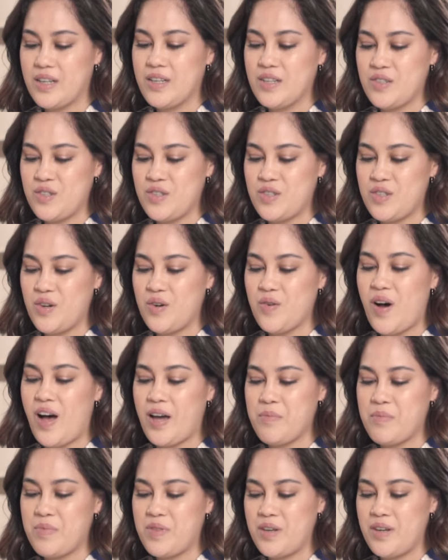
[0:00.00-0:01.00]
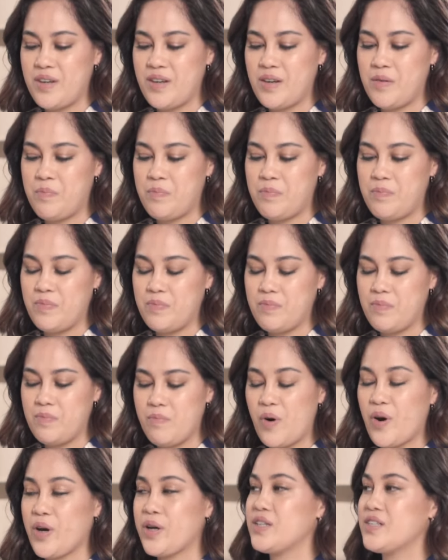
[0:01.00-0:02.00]
So I'm the
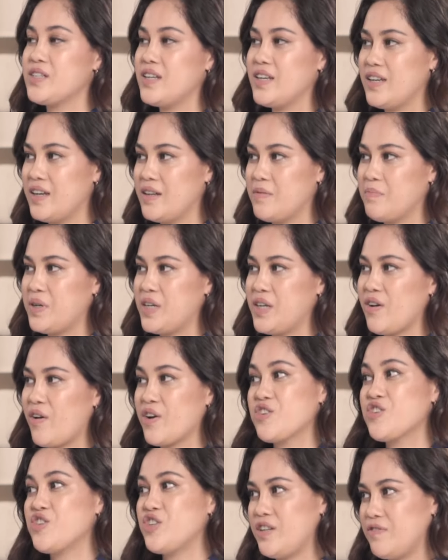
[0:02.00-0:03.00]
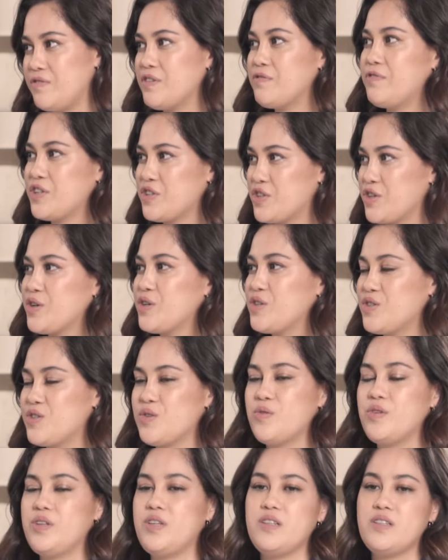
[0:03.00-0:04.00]
marketing and PR chief of Victor
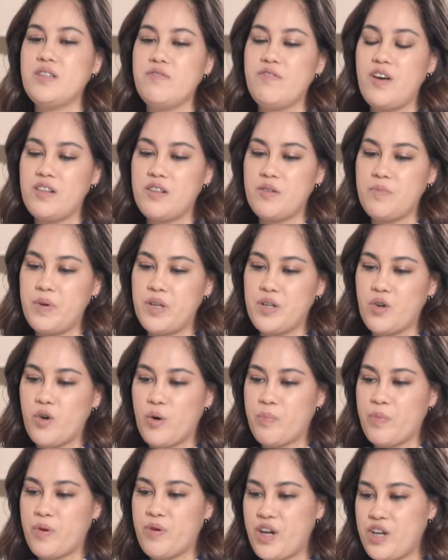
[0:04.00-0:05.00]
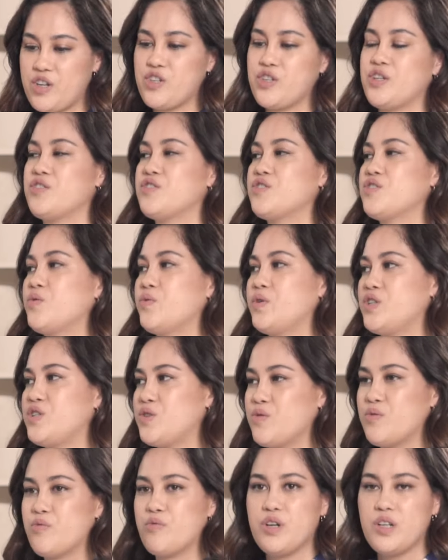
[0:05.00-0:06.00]
Consuni Development Corporation. So we
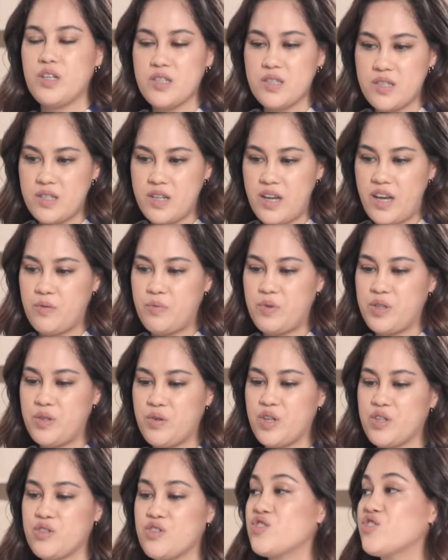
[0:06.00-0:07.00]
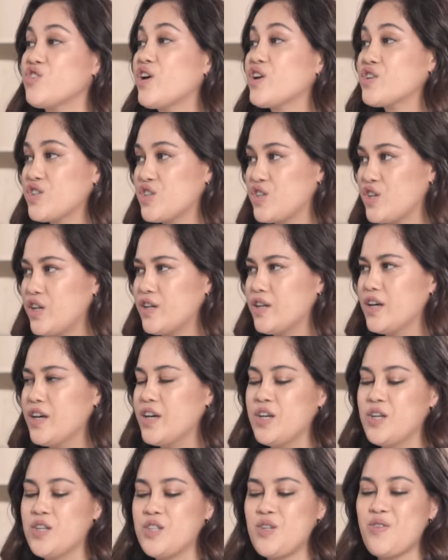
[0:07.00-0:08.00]
do real estate, we do construction.
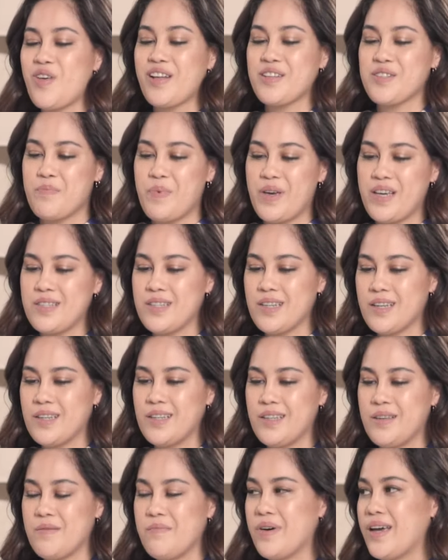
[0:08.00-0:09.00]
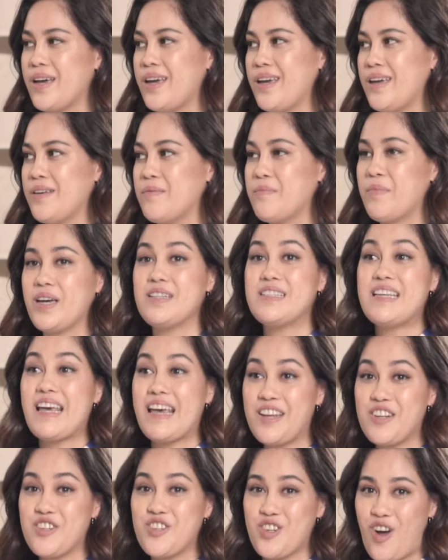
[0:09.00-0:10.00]
So that's basically my
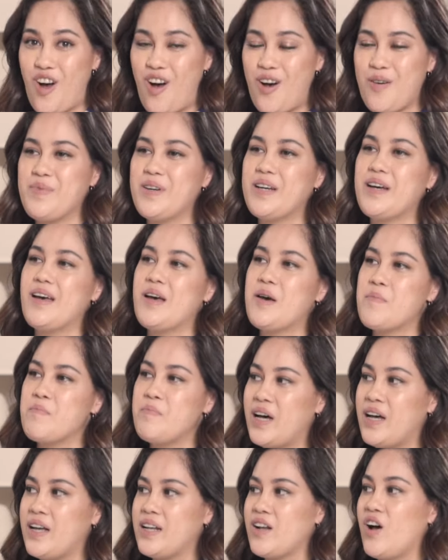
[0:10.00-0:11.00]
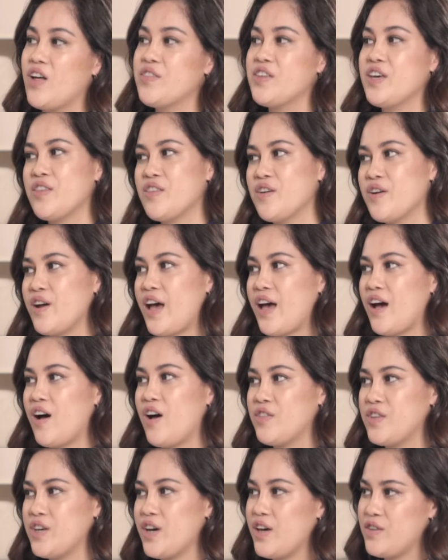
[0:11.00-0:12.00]
day job. But on the
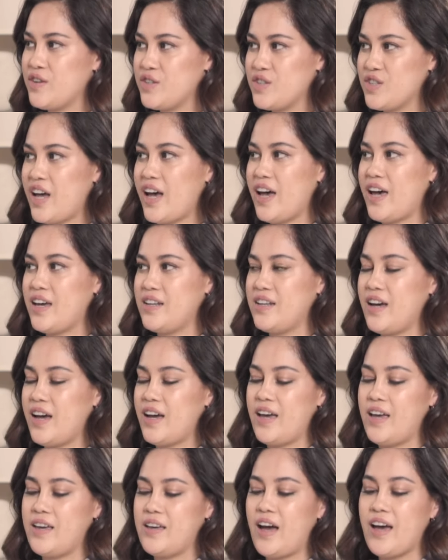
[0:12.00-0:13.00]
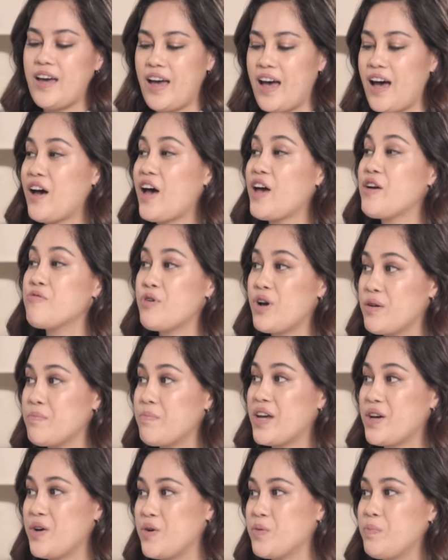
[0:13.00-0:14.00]
other side, I run
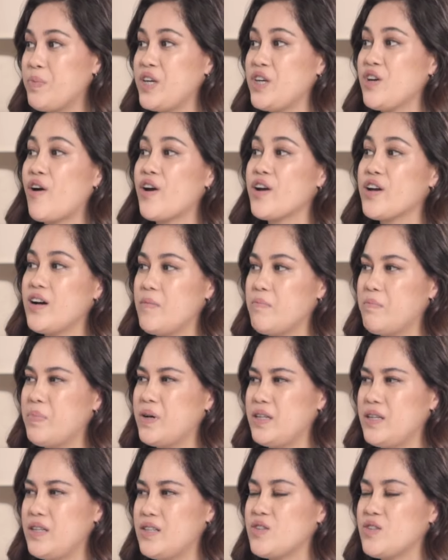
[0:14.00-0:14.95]
my own PR company.